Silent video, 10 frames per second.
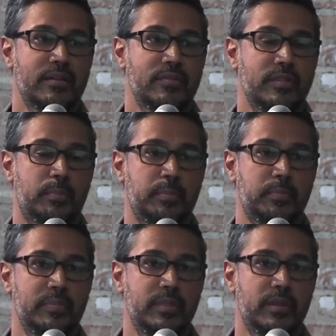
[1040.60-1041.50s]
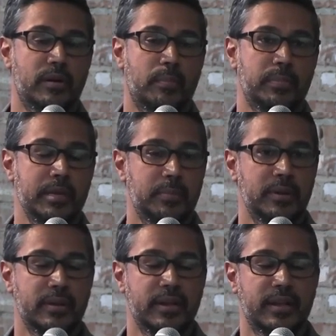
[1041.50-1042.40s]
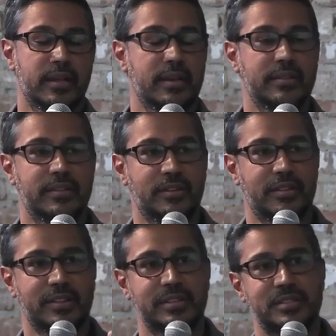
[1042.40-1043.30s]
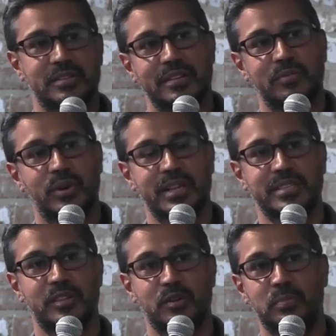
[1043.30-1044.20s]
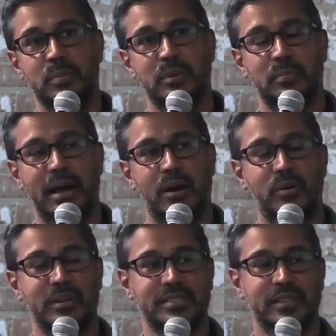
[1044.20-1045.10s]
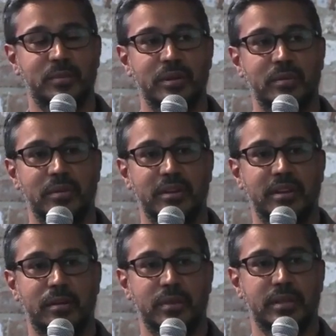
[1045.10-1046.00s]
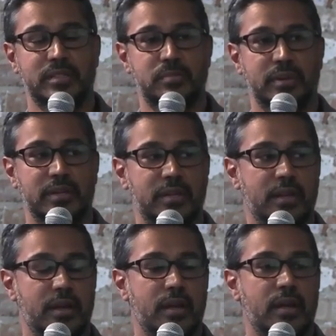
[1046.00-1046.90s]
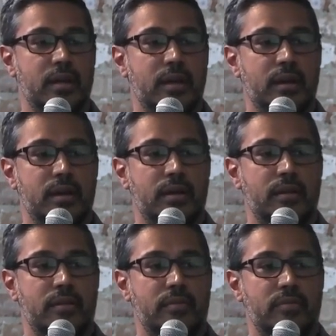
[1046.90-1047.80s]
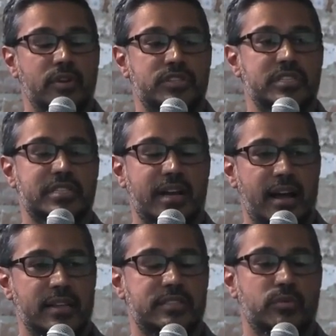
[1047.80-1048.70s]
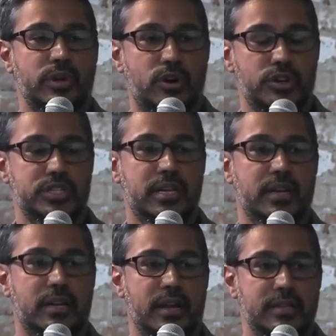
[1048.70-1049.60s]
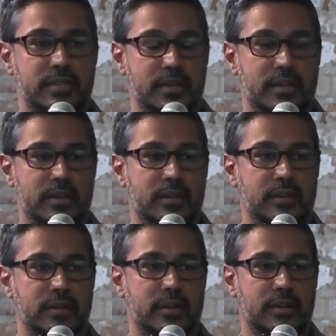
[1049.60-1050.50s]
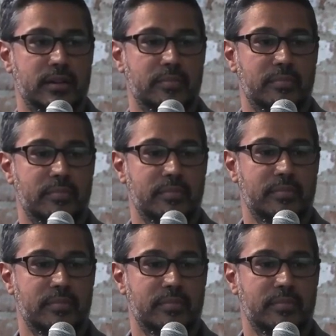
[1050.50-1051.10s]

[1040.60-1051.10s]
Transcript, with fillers: the there are people, and again, they're like this. When I say there are people in power, it's a little bit a nebulous, but there's this constant regurgitated idea um,